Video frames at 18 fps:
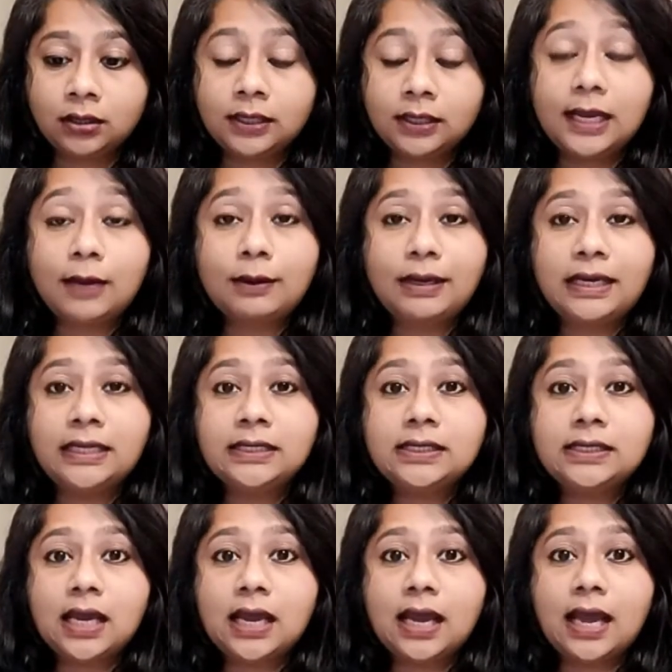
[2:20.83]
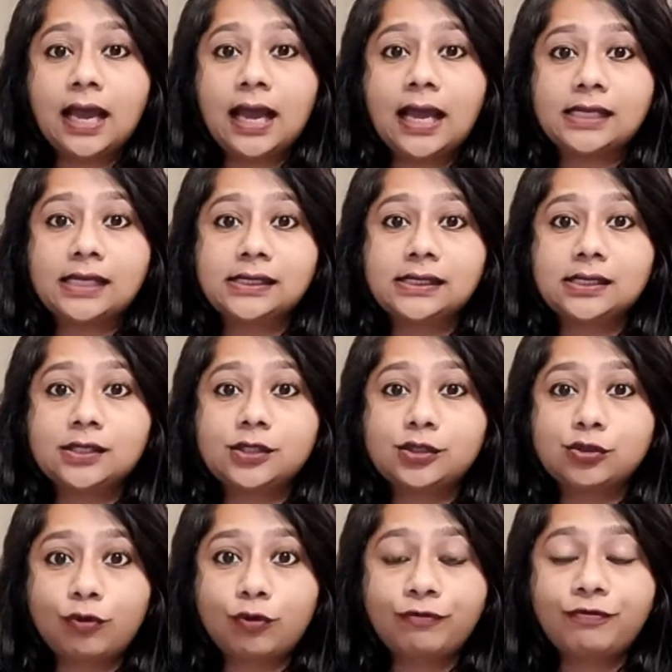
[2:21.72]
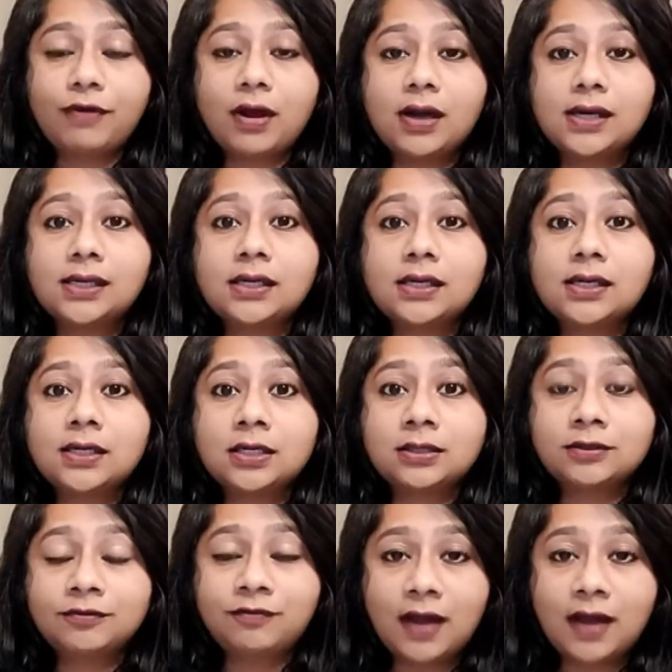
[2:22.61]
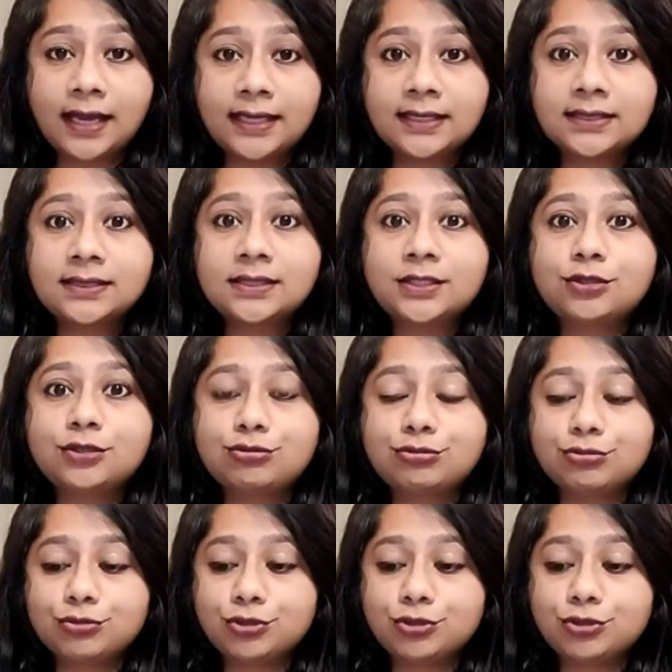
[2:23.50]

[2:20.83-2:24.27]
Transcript: Now, India has so far advised